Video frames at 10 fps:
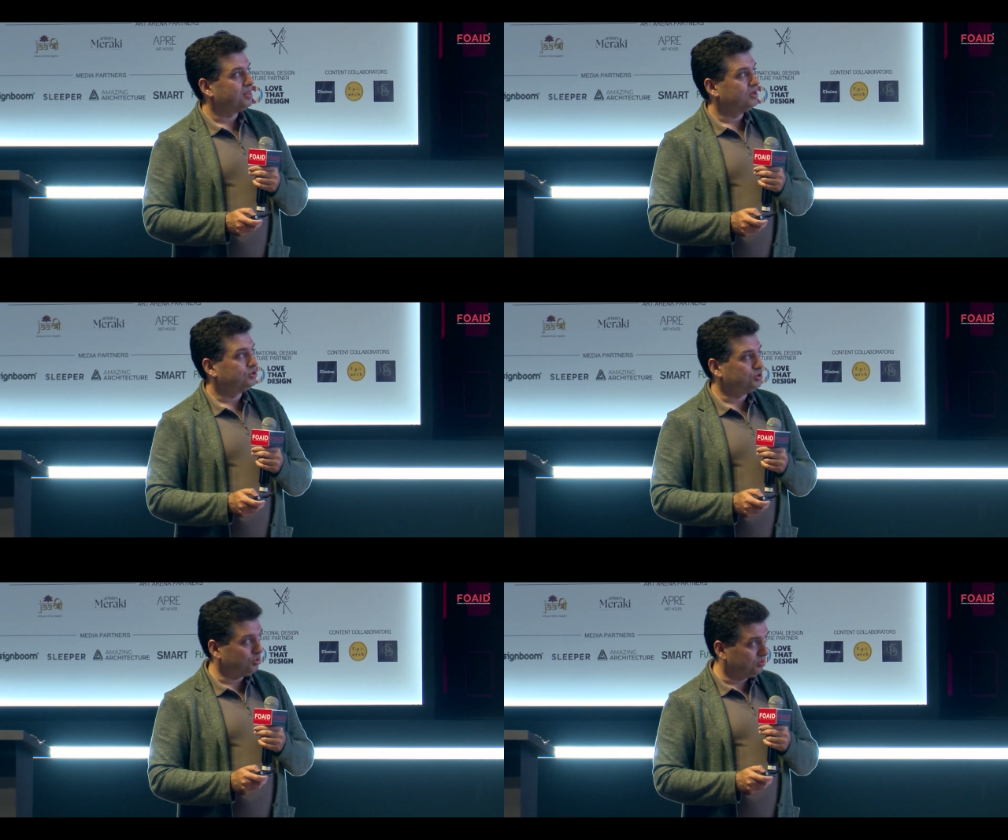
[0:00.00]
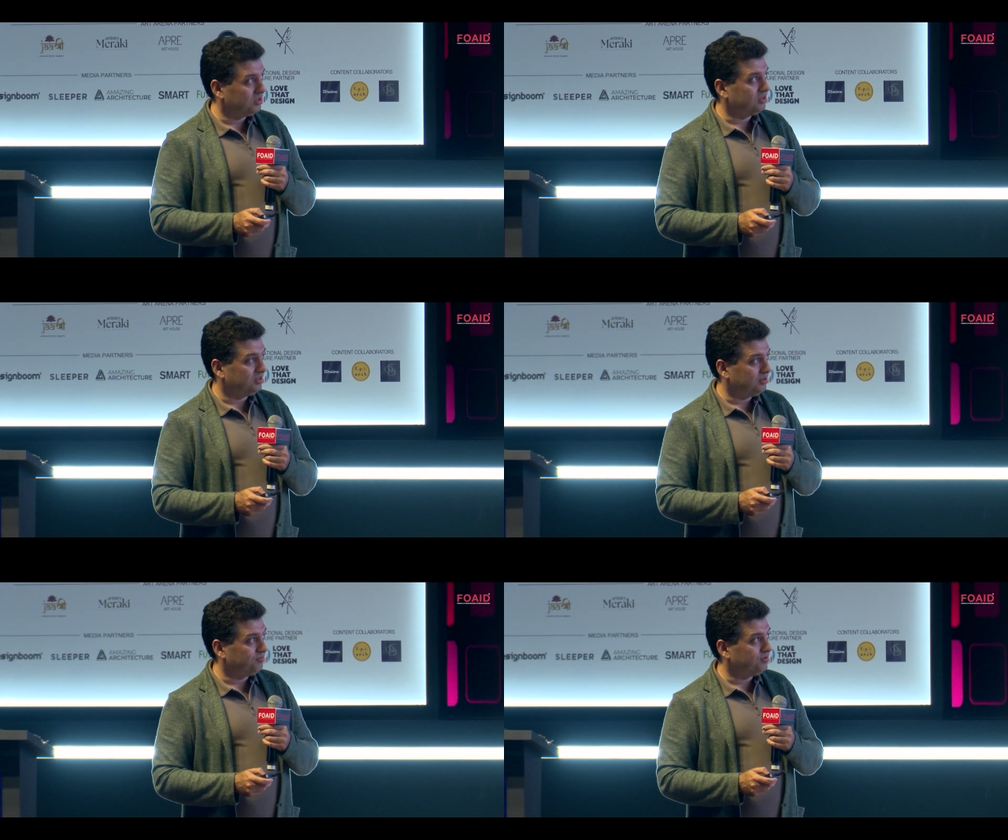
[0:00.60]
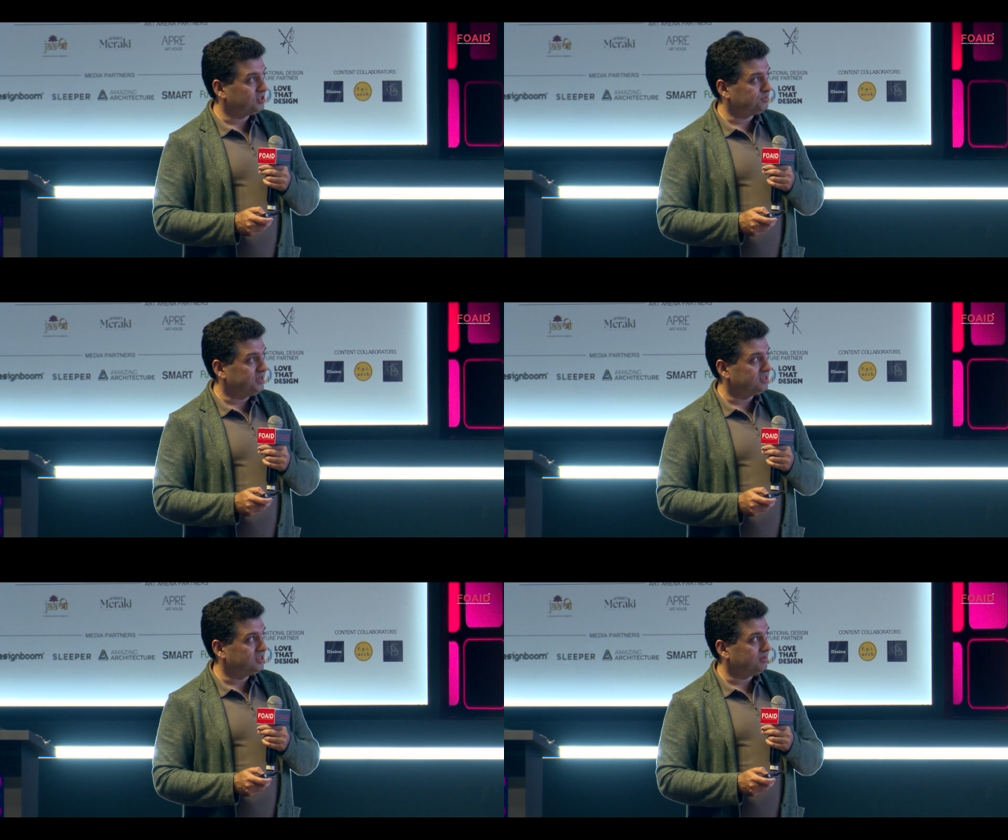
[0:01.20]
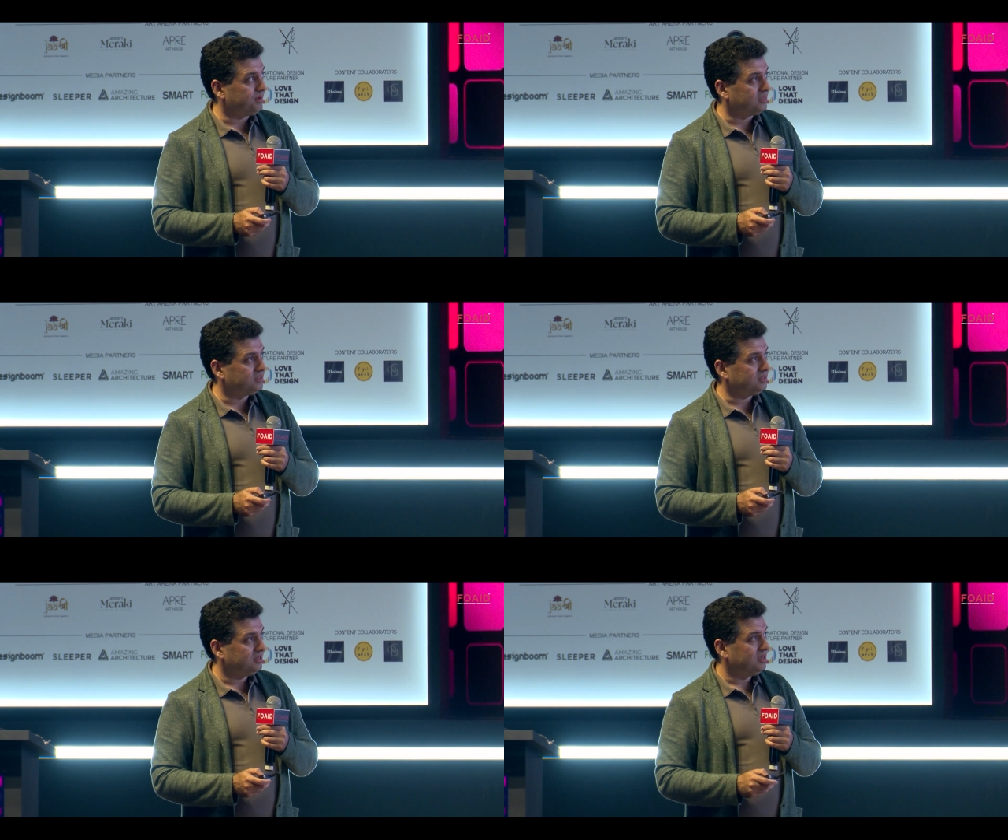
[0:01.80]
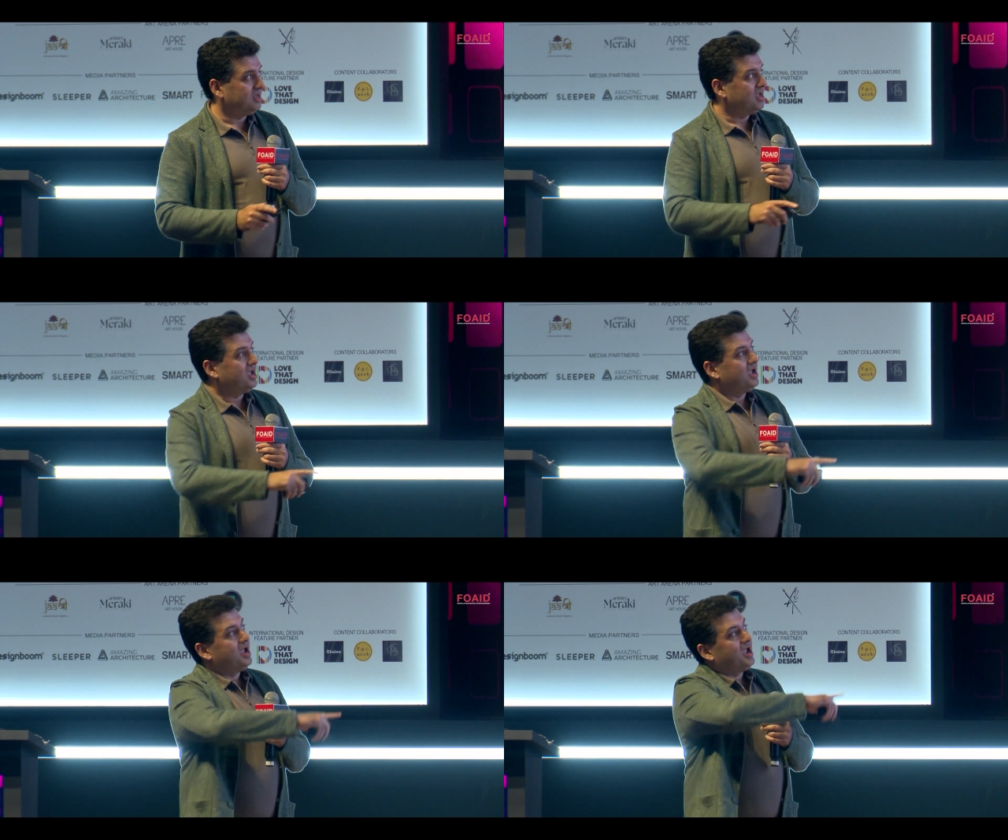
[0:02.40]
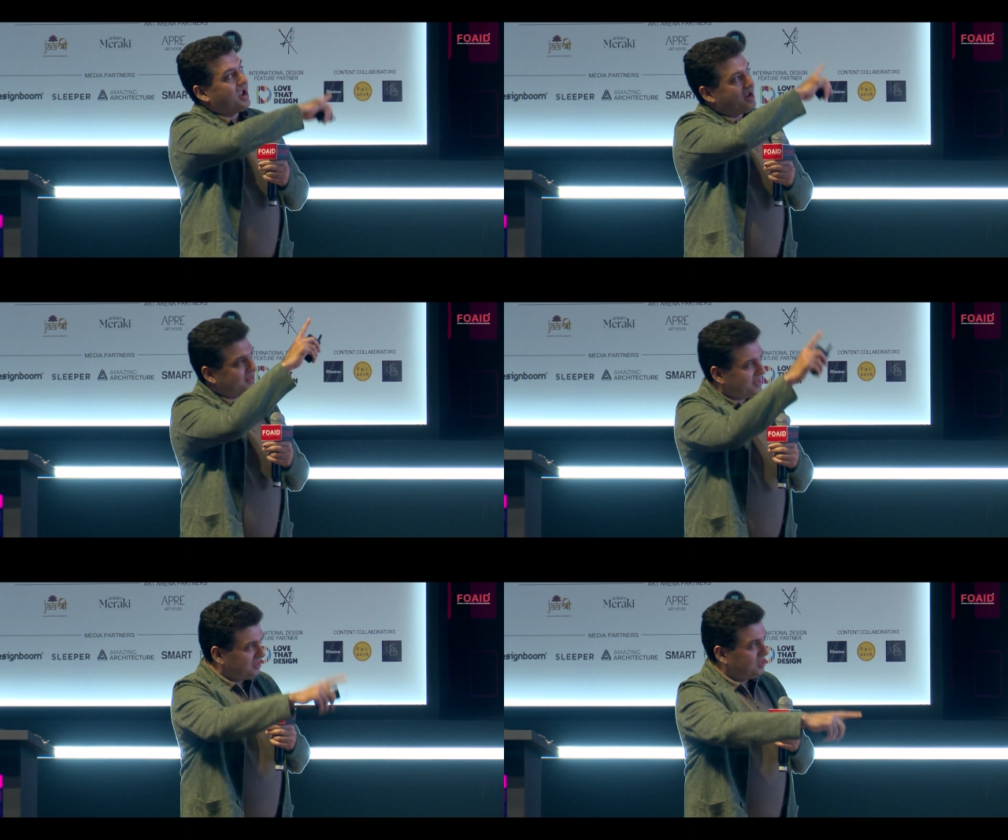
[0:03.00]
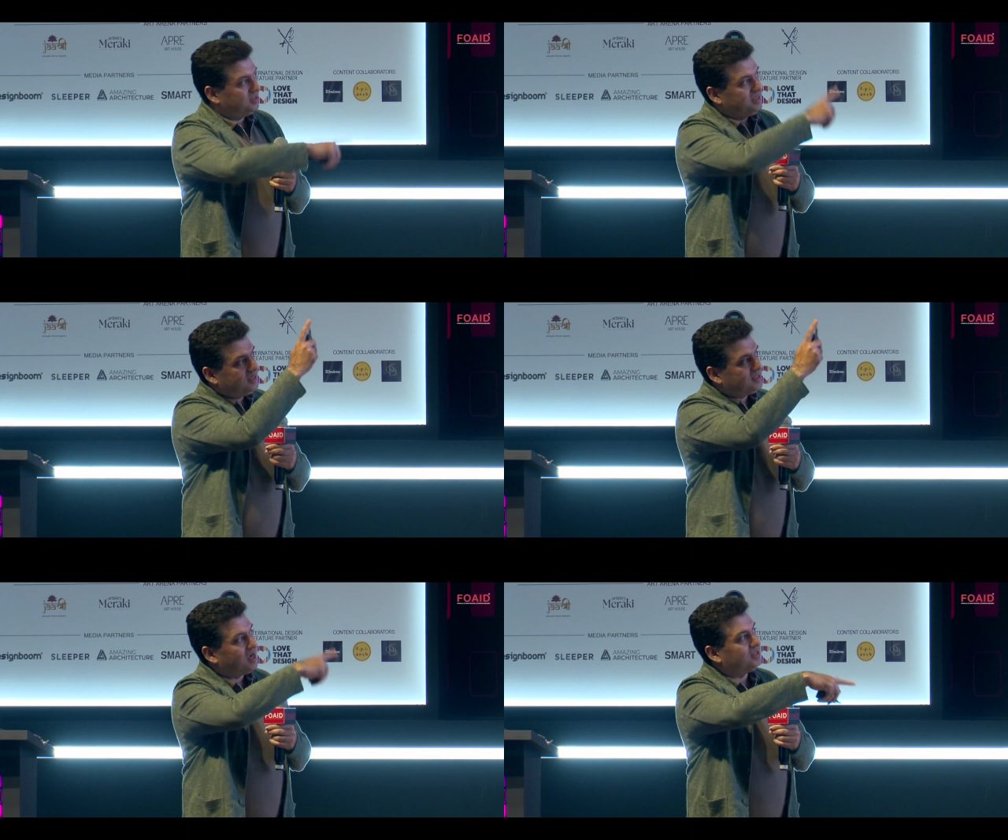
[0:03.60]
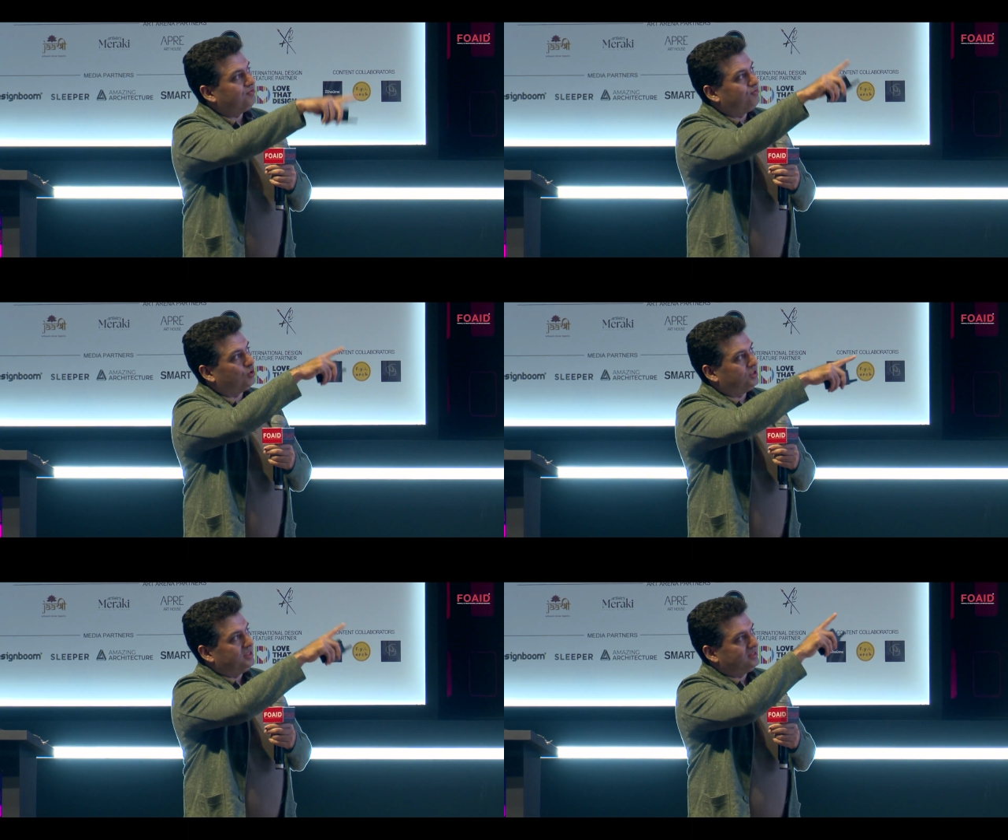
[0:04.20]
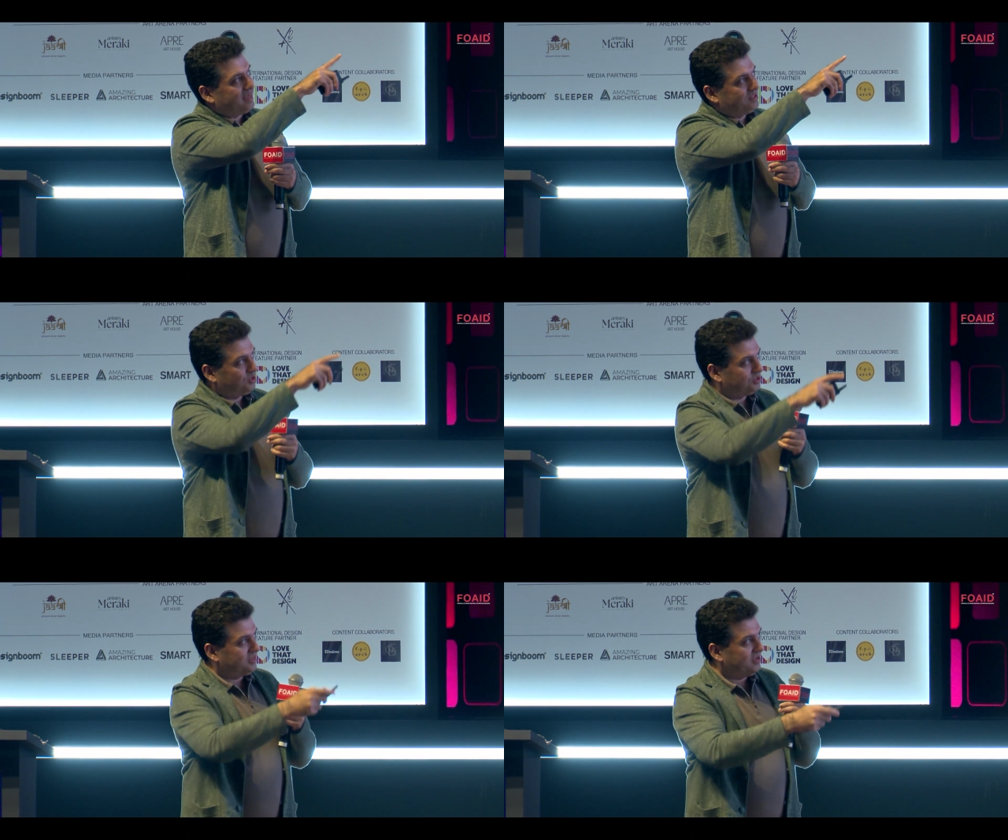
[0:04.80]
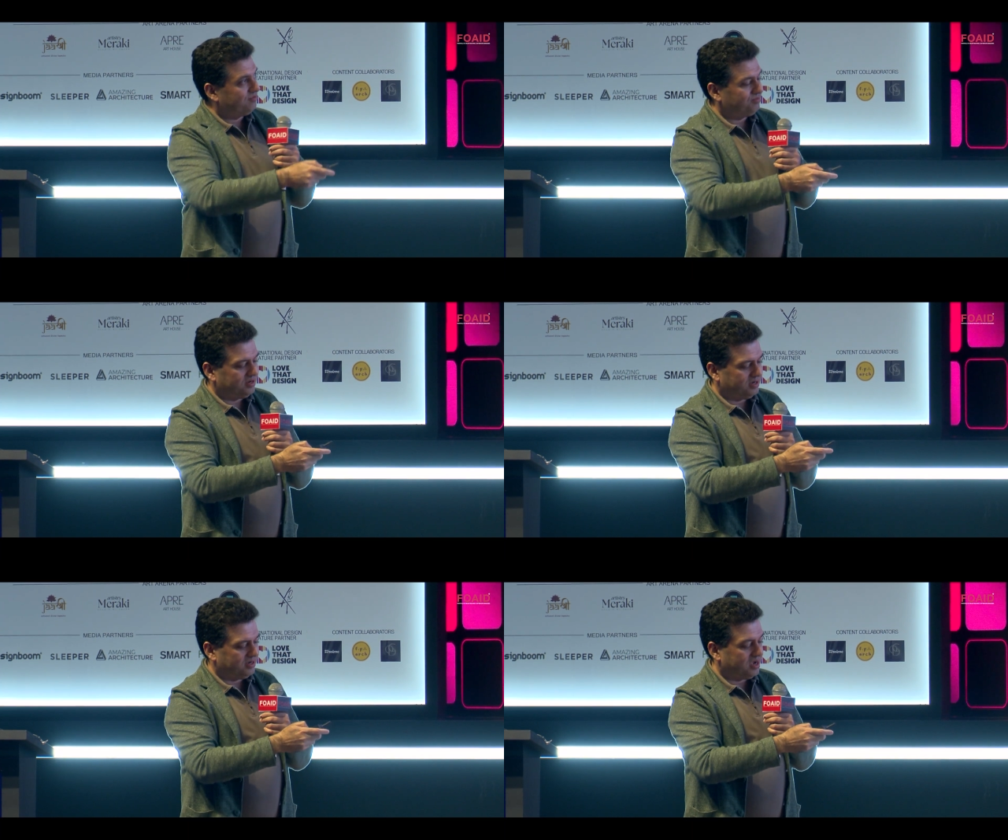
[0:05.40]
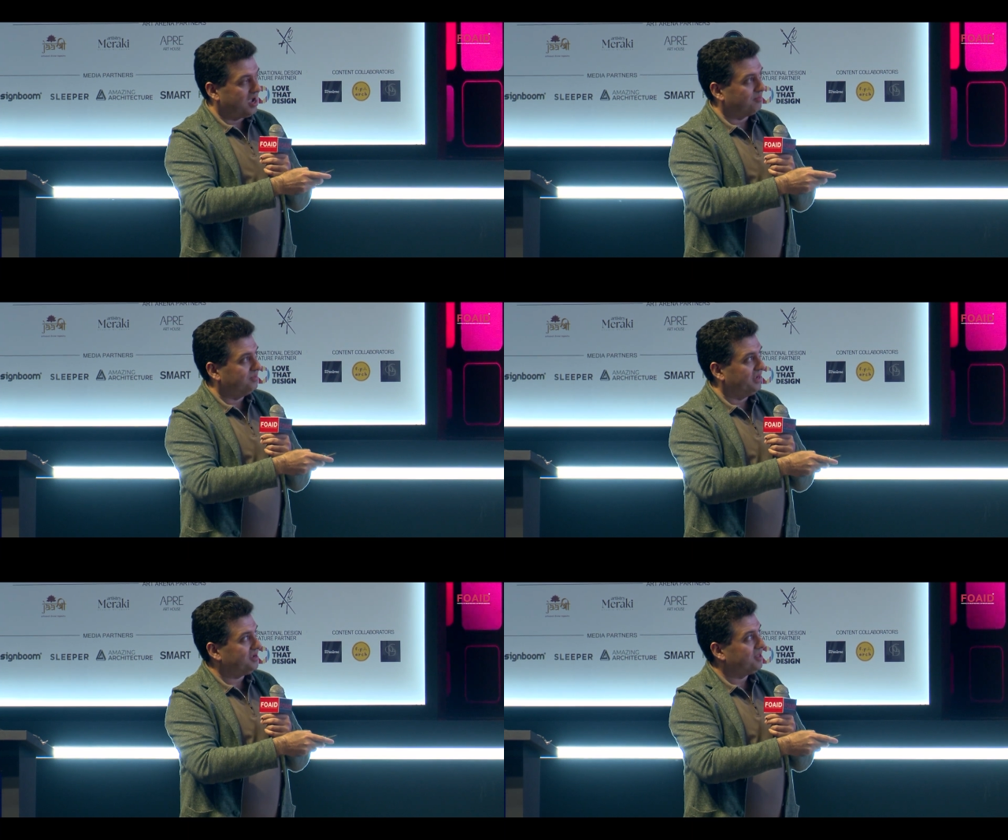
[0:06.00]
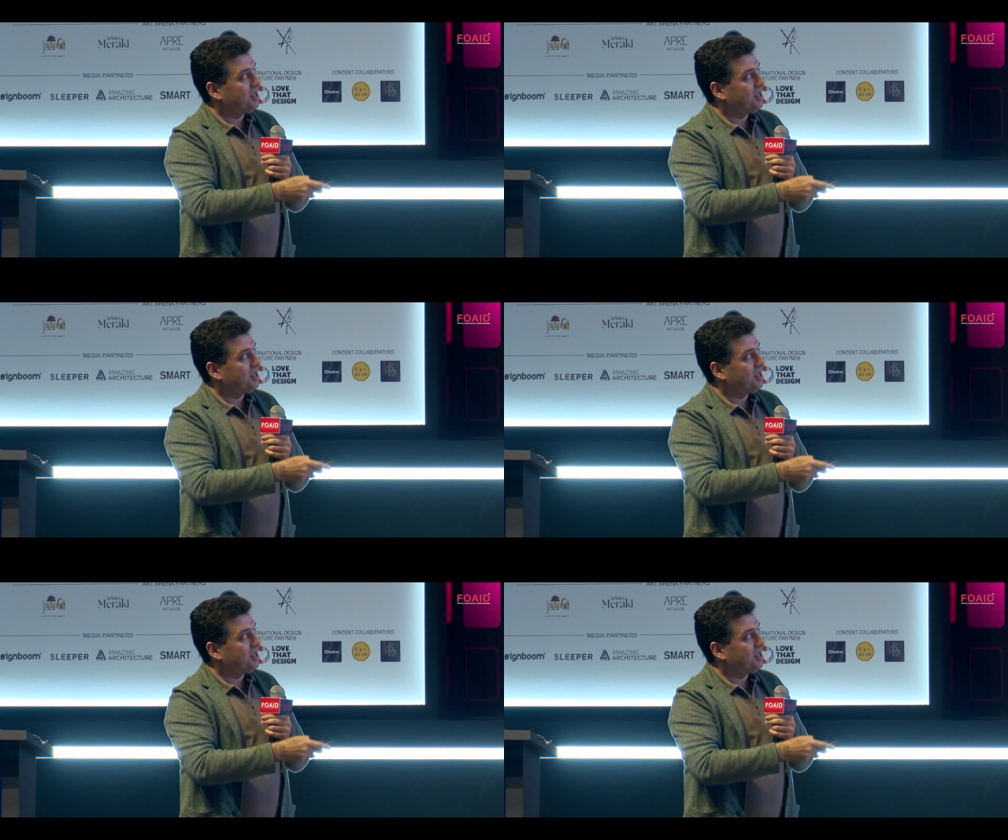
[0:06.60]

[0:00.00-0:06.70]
So first piece in the puzzle, and then these are the four things, that's your self up there.